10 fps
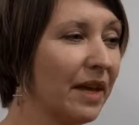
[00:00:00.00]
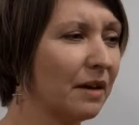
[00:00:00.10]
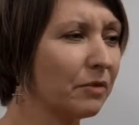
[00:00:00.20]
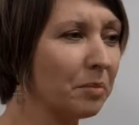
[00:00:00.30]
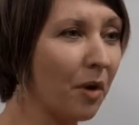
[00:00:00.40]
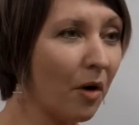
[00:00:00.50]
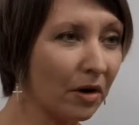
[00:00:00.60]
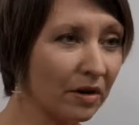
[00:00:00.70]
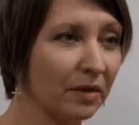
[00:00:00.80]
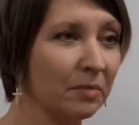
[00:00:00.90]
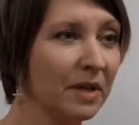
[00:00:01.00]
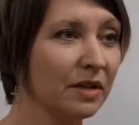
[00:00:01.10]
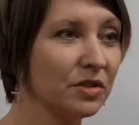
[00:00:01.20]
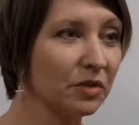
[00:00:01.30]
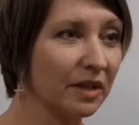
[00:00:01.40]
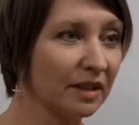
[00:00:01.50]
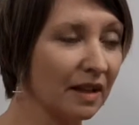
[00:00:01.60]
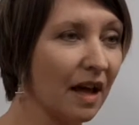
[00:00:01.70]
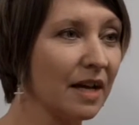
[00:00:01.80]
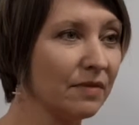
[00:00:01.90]
every part of their ministry
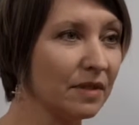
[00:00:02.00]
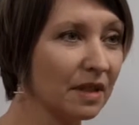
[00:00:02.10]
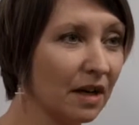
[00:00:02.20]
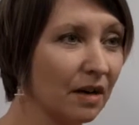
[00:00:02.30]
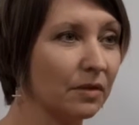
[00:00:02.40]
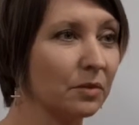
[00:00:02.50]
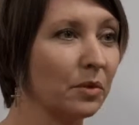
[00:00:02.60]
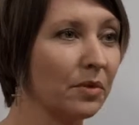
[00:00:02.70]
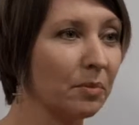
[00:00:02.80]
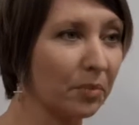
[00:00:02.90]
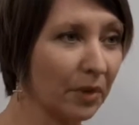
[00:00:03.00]
and life is covered with